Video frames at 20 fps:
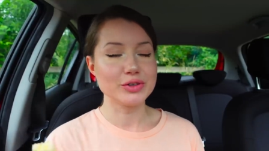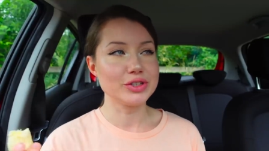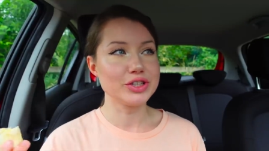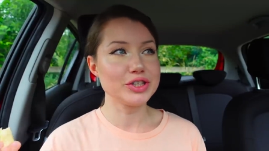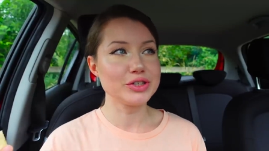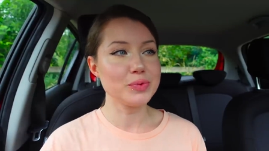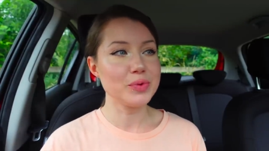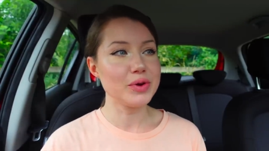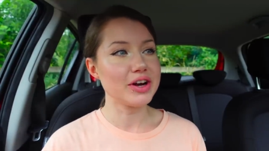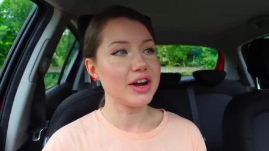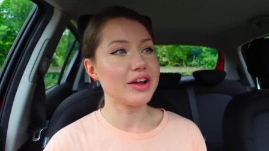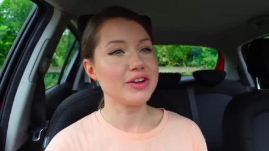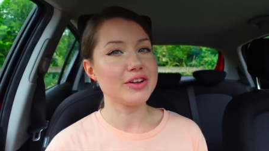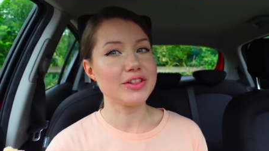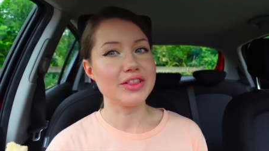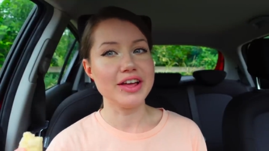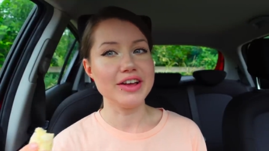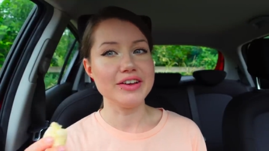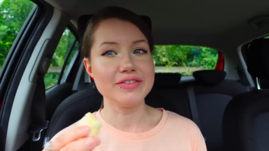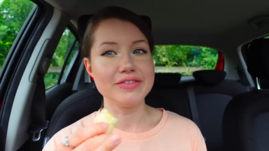It's just weird how your
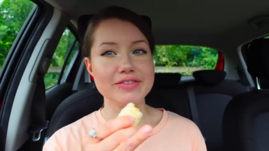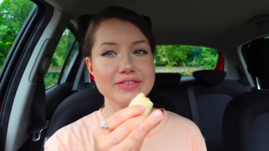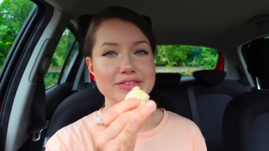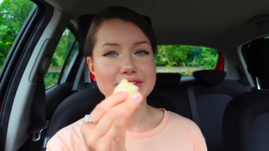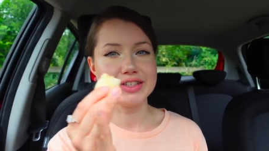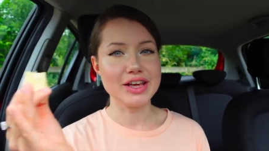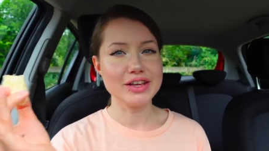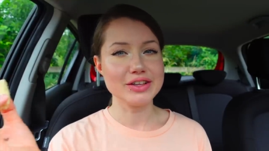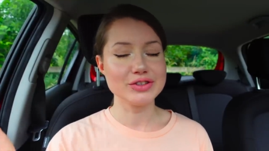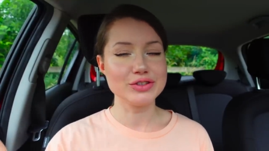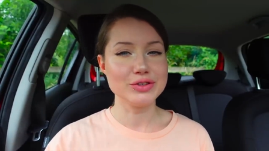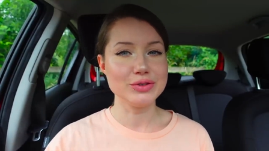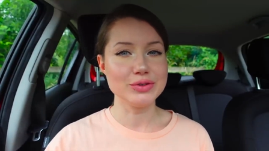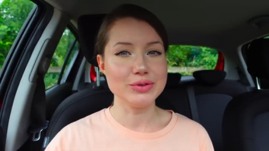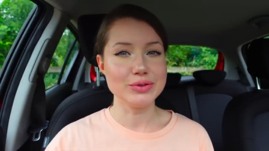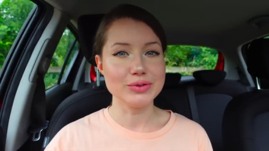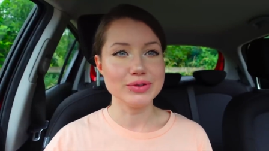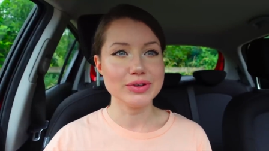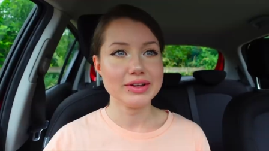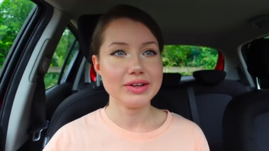life takes
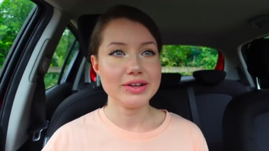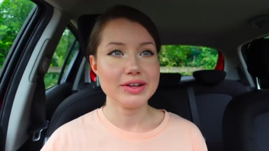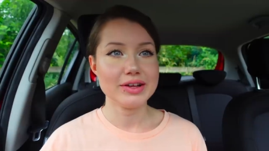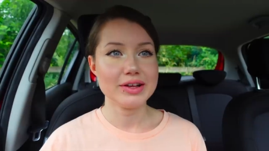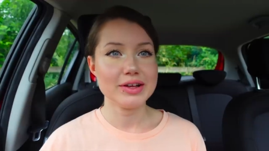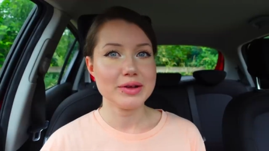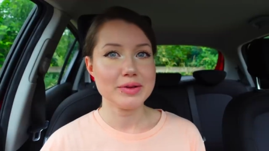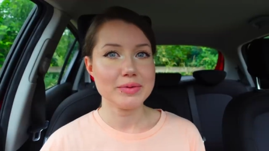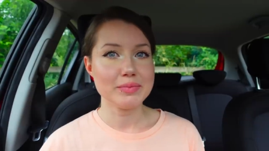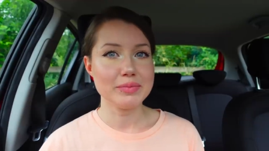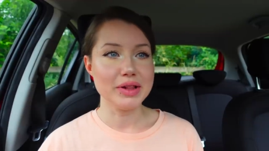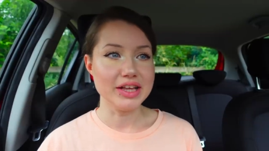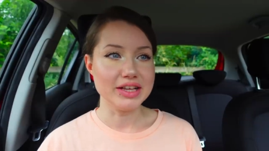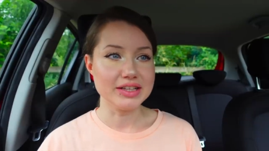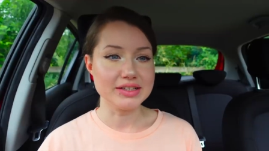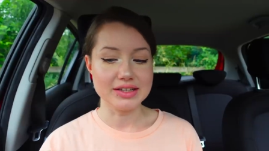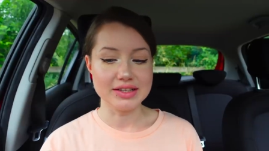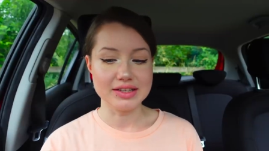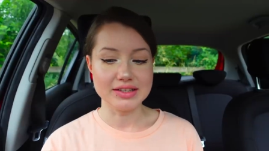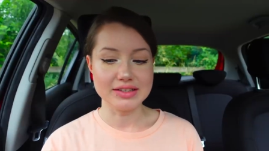you
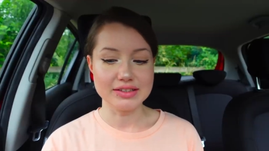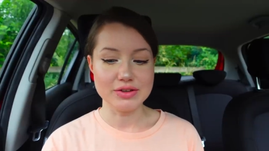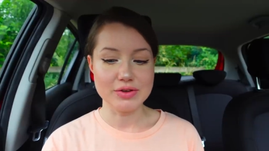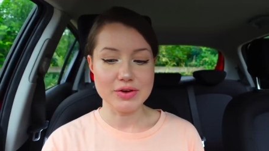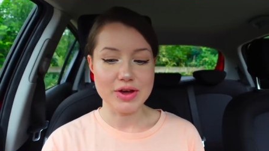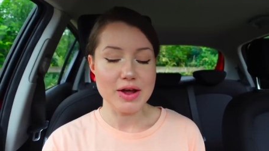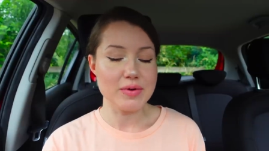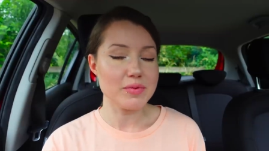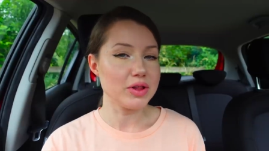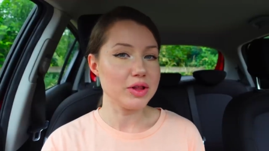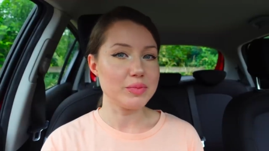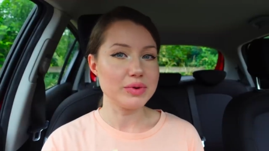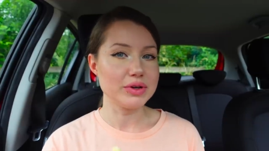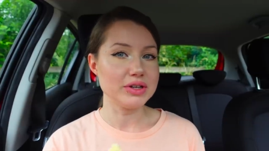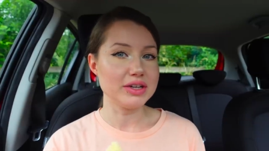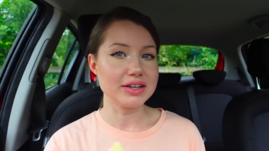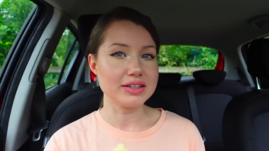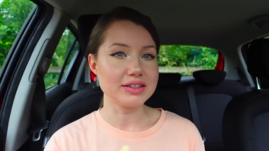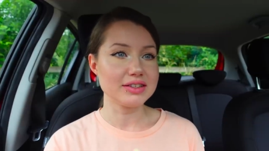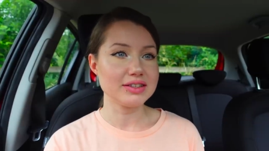places. You can't really
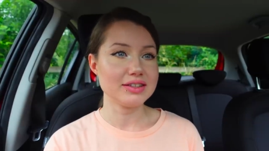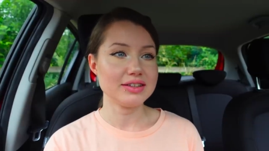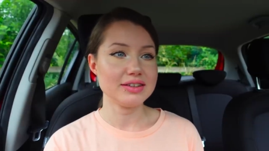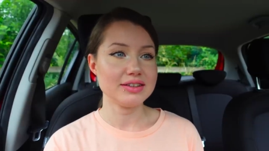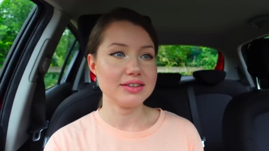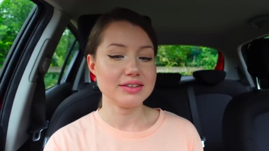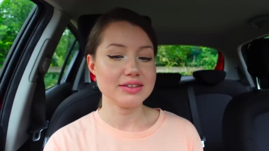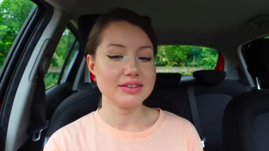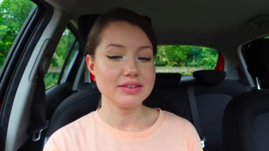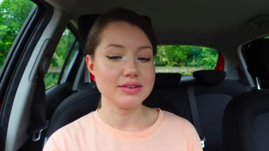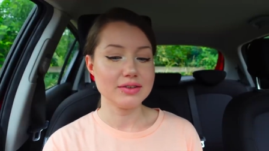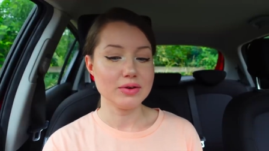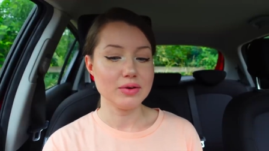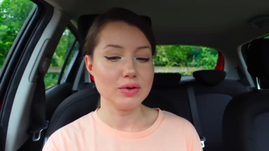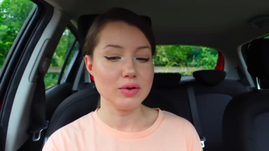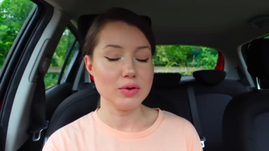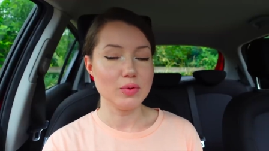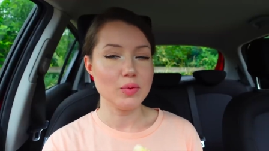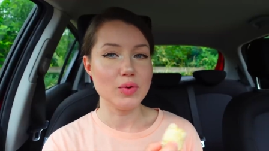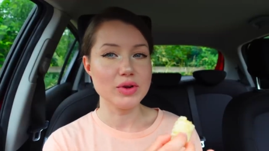predict
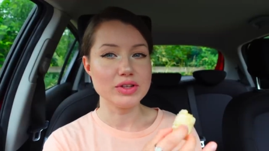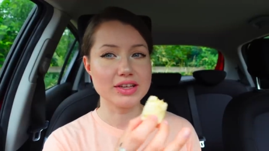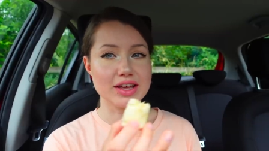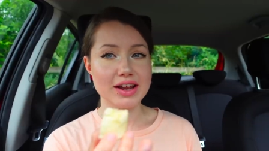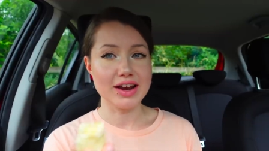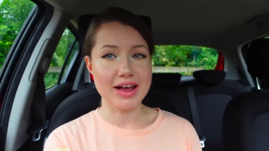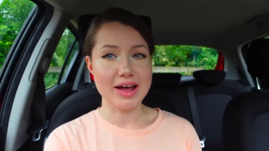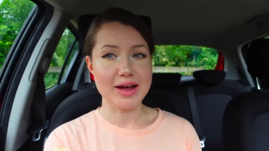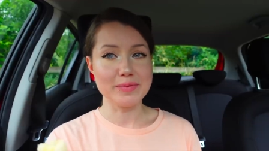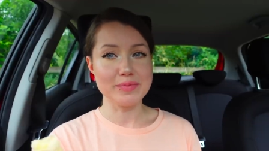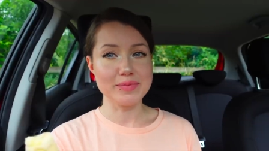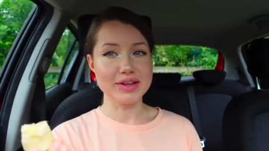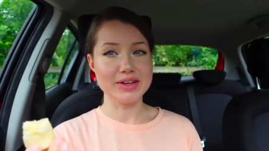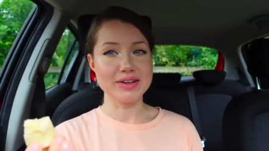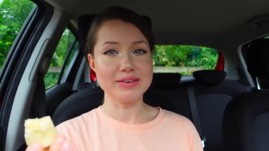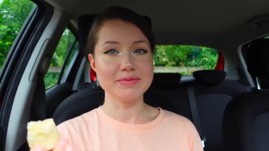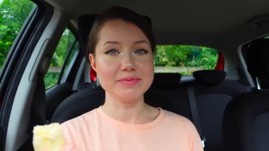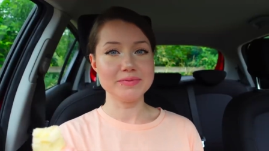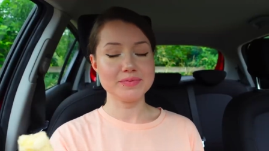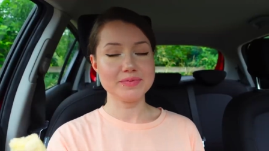what's gonna
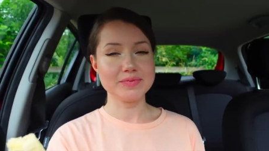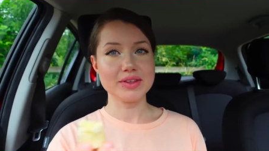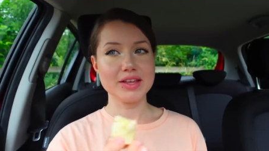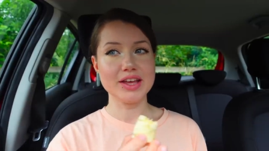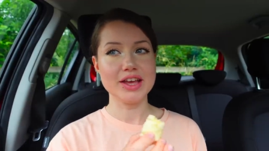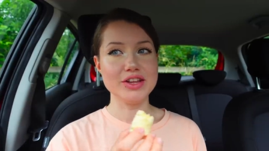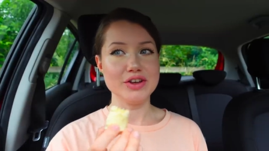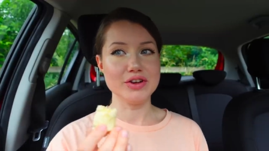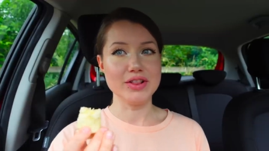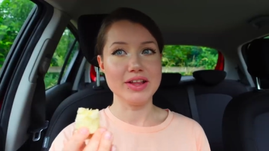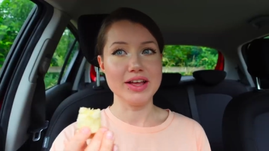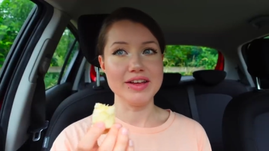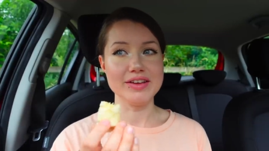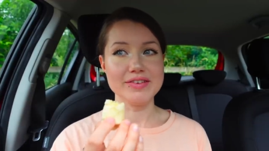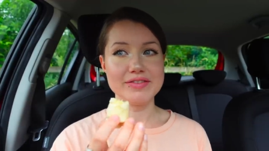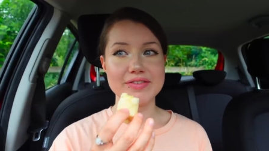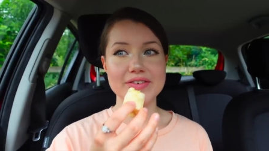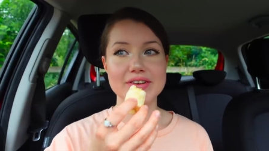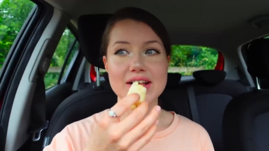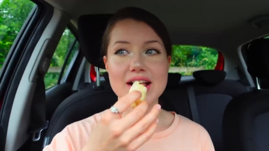happen in your
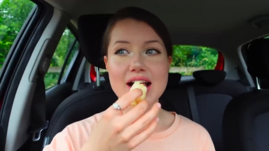life.